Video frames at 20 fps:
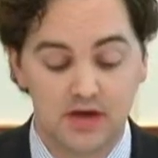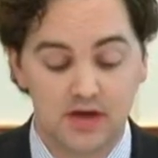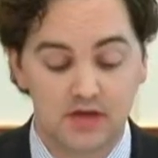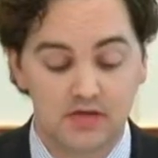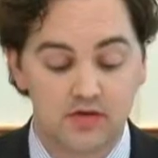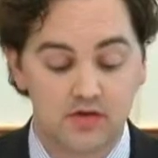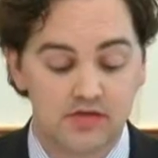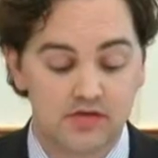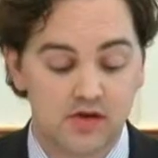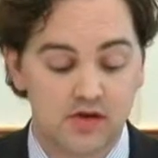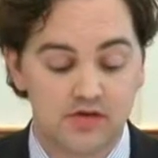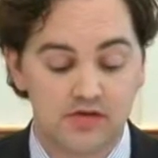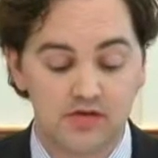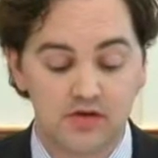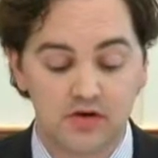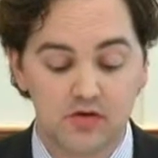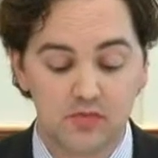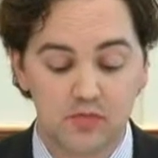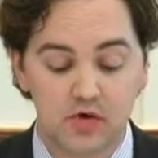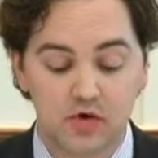There's also
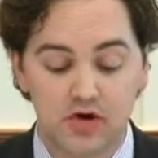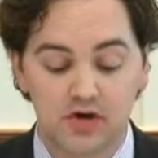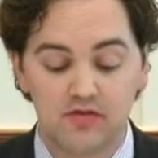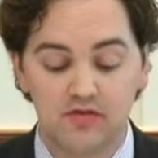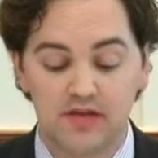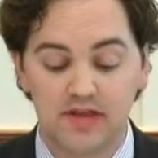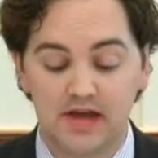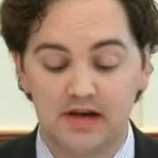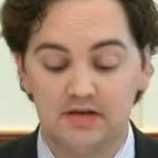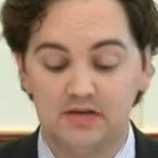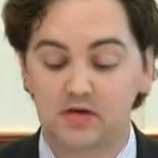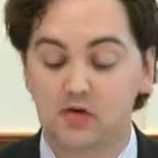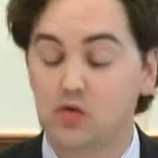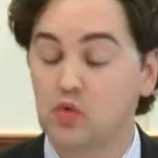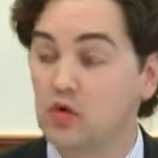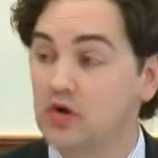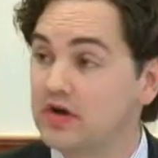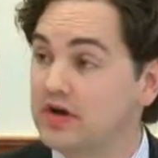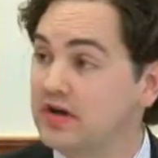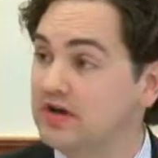a component related to
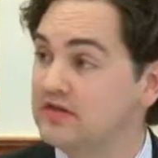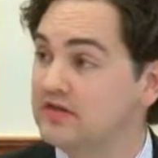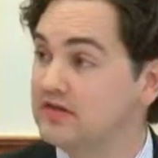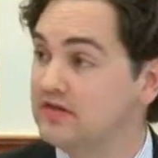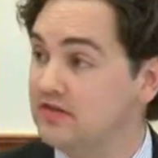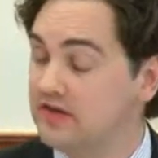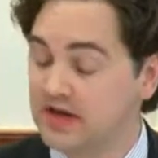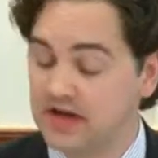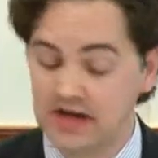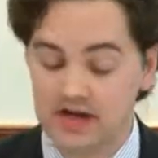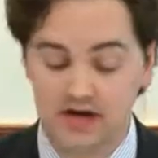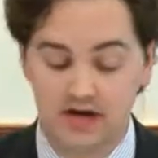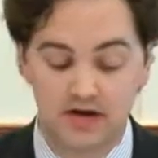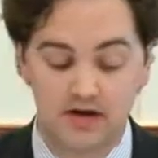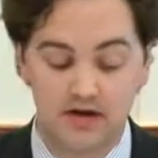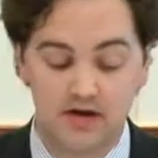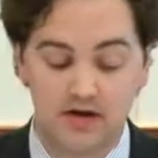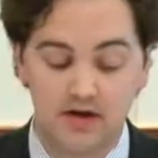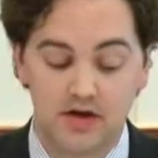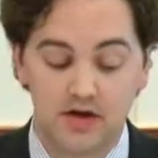coordination of
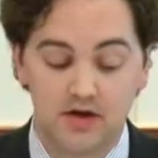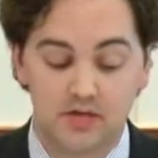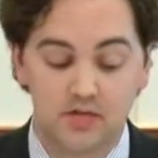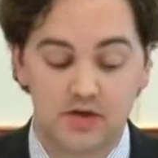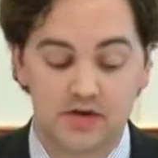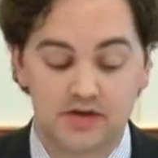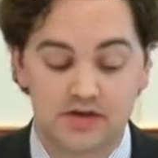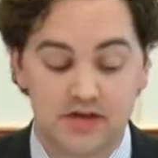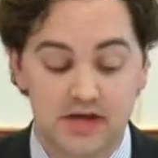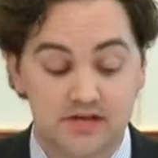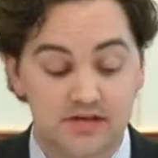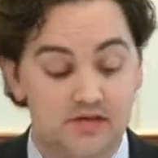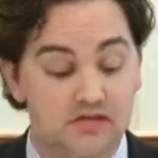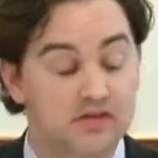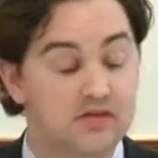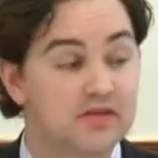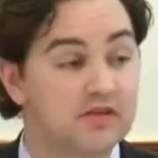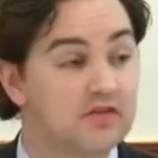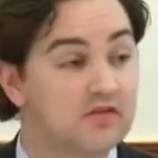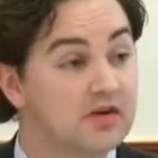care, which has
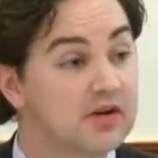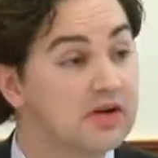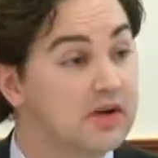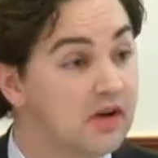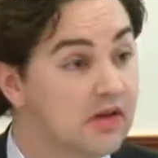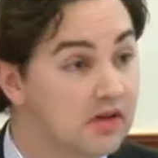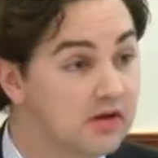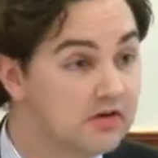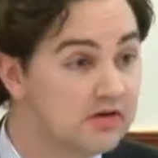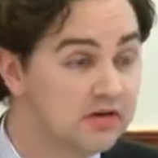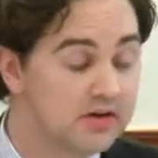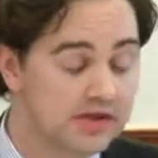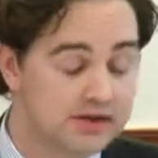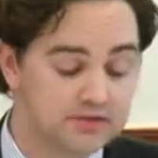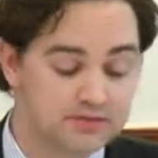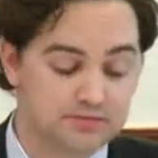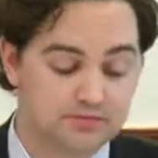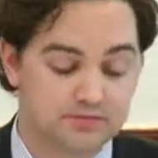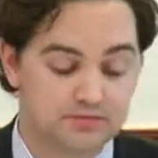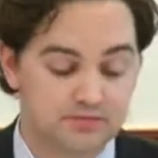nursing written all over it.
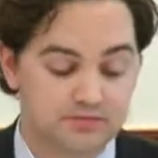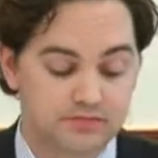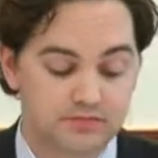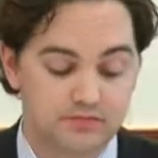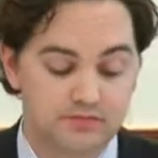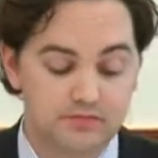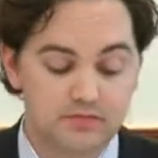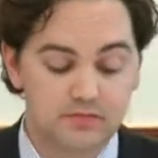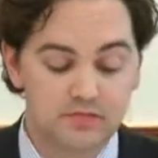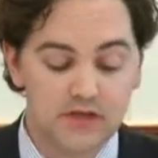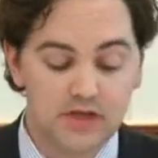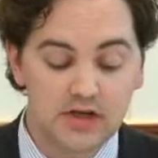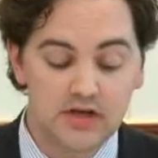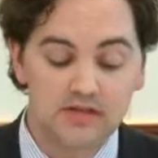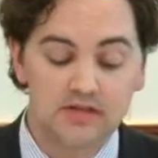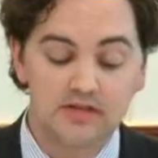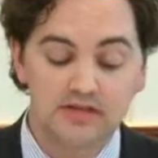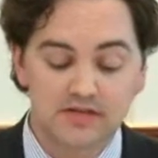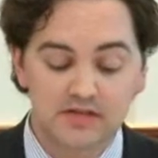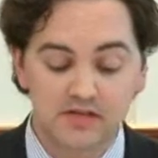
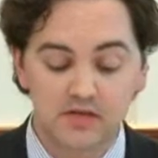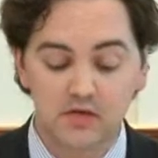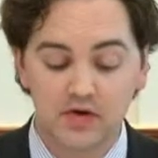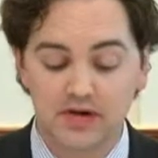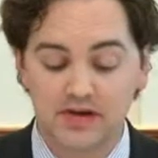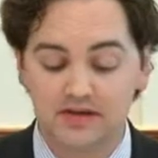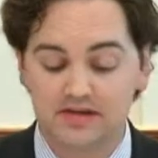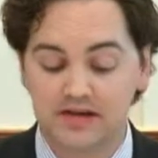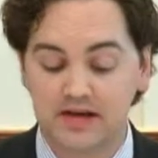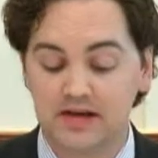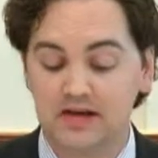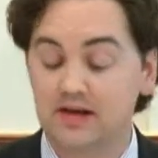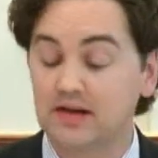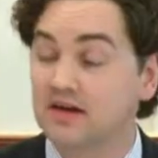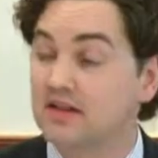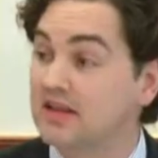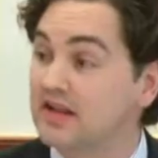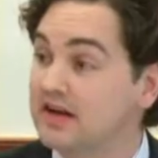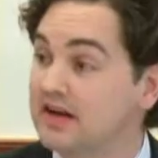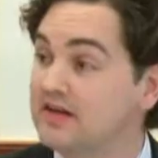This is going to take a
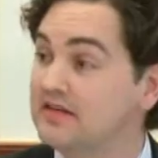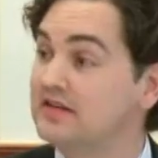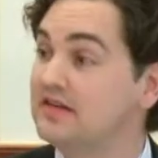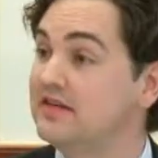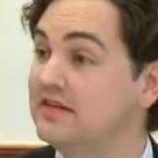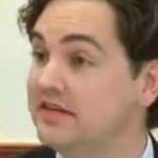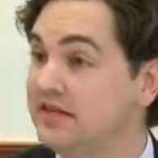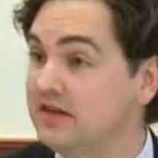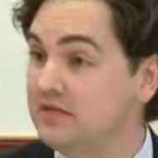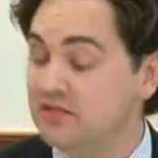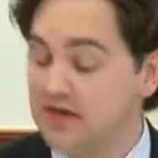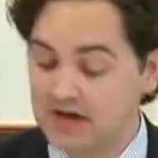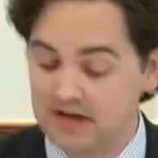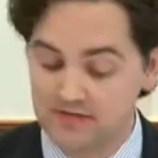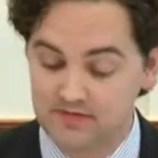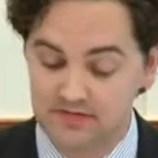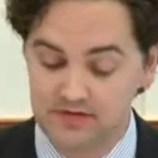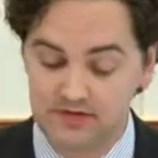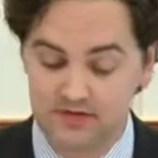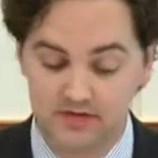clinician team
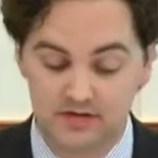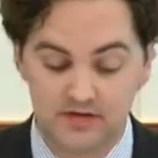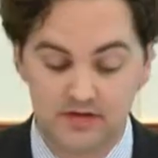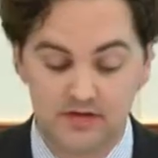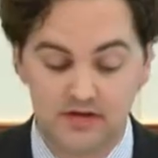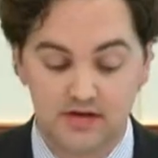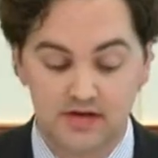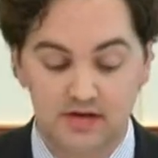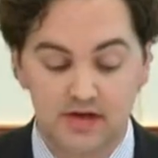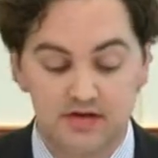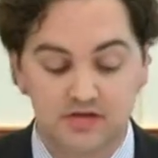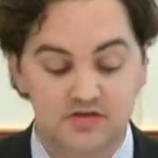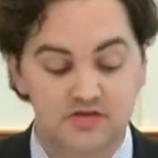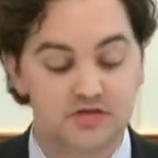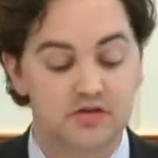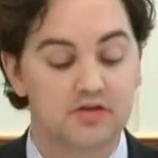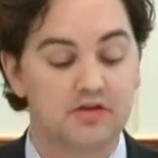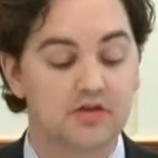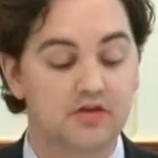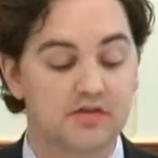effort.
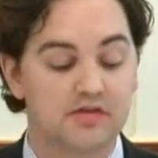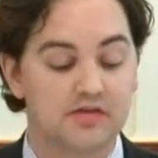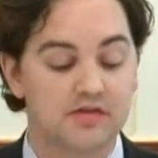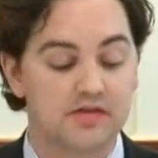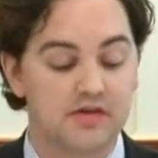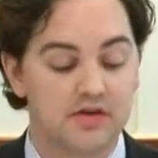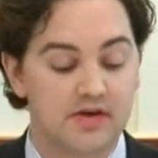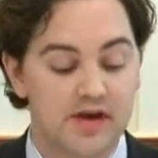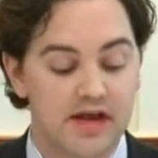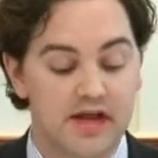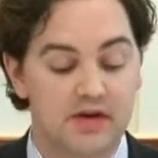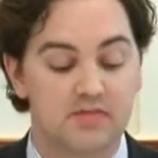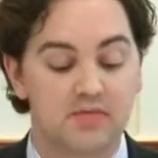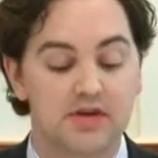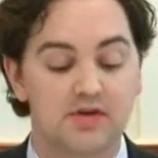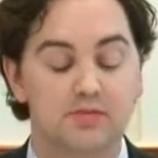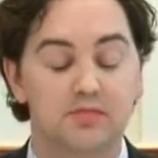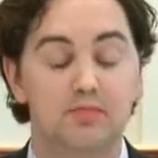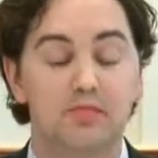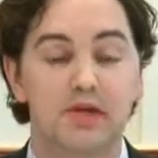Ensure nurses are named
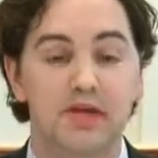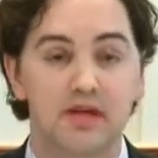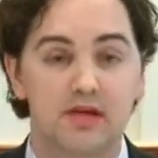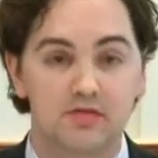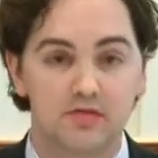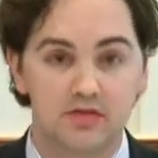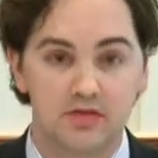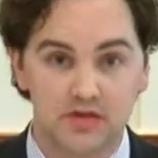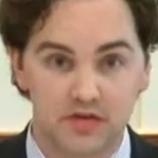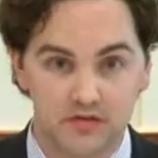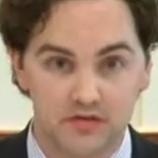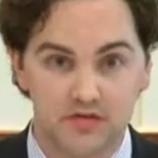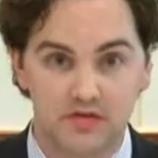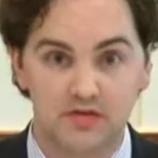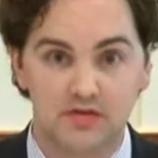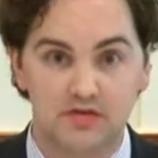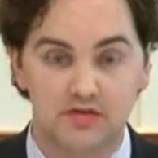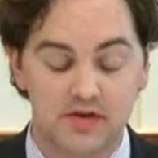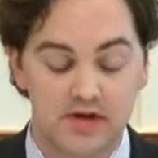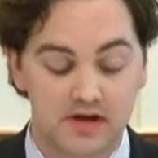as meaningful
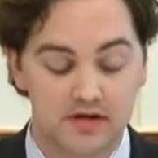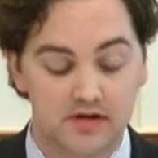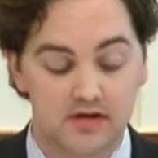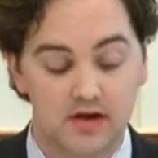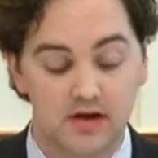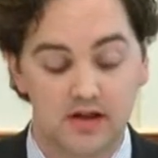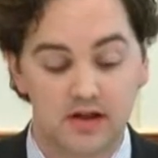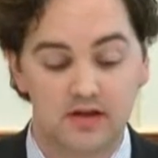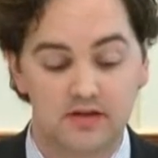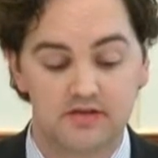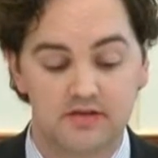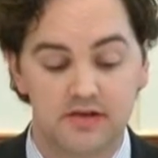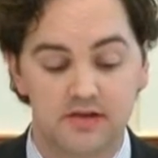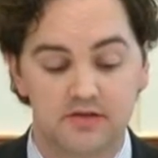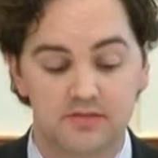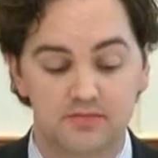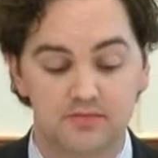users of technology.